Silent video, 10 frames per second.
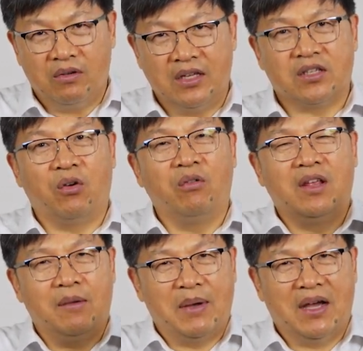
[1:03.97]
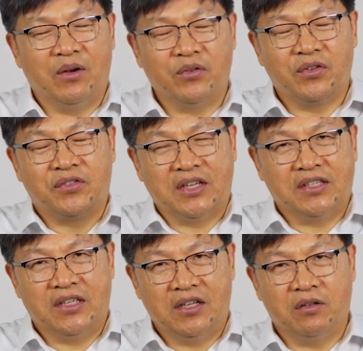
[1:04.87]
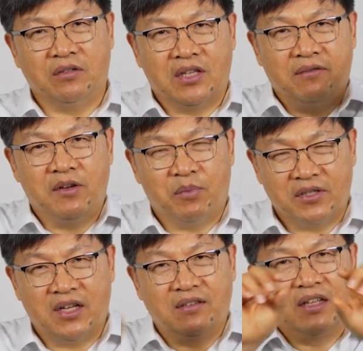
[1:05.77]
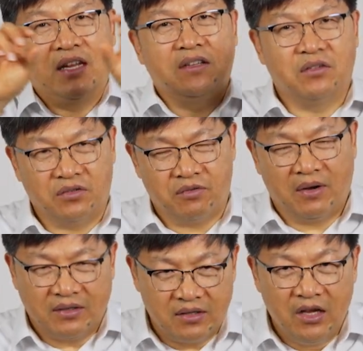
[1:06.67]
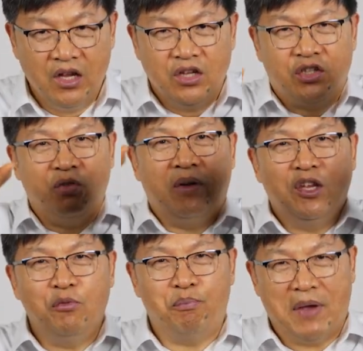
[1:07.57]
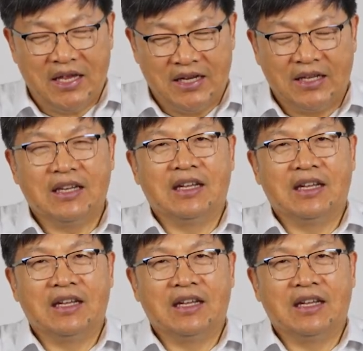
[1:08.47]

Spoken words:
It's only about 60 to 70% of the tensile strength. So when you bend it,